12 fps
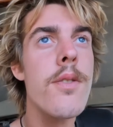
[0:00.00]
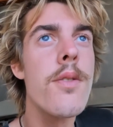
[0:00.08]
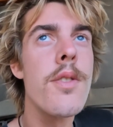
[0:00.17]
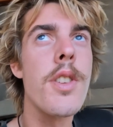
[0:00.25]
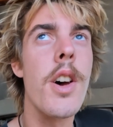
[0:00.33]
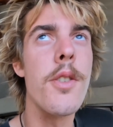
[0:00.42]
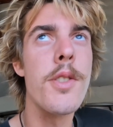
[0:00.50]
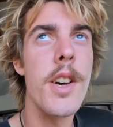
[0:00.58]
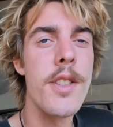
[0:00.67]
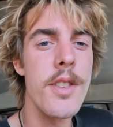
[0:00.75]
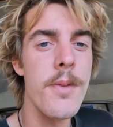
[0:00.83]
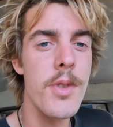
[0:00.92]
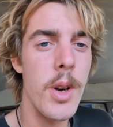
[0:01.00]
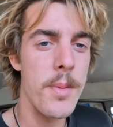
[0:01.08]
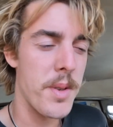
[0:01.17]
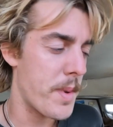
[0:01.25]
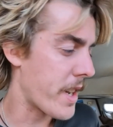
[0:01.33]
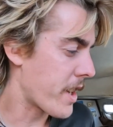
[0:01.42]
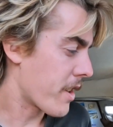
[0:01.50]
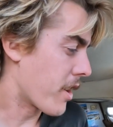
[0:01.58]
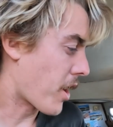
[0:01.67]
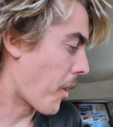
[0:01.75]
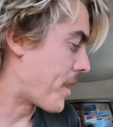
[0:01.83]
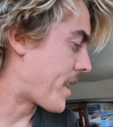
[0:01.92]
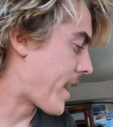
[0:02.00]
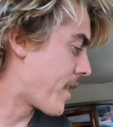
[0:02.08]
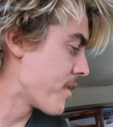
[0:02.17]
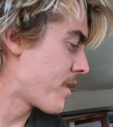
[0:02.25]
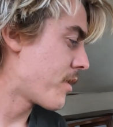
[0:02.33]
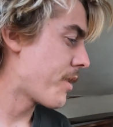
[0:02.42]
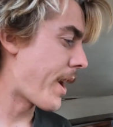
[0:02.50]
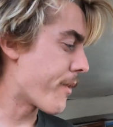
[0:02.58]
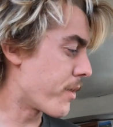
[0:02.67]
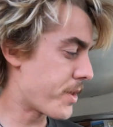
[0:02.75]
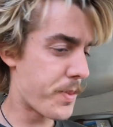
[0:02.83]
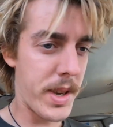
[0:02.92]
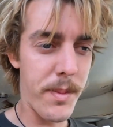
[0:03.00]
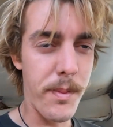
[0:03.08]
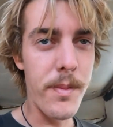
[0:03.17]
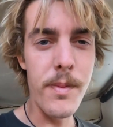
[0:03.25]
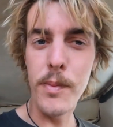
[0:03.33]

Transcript: So tons of jobs are going down. Everyone's been